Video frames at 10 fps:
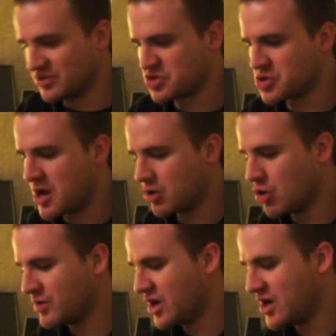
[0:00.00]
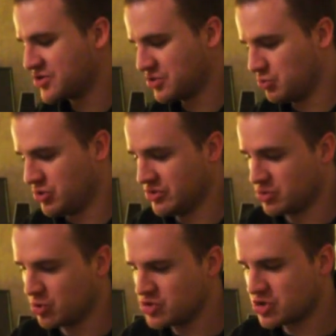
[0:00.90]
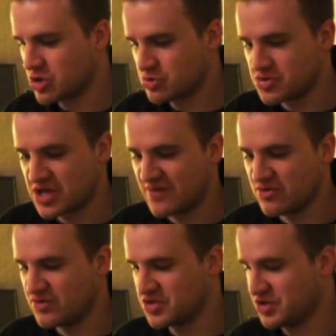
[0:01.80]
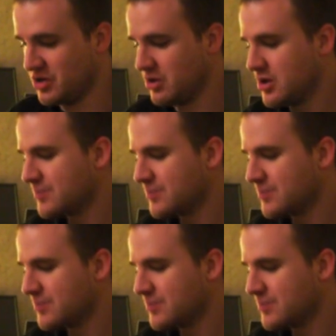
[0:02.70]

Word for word: like the Stockholm and Iceland ones. Which countries have you visited?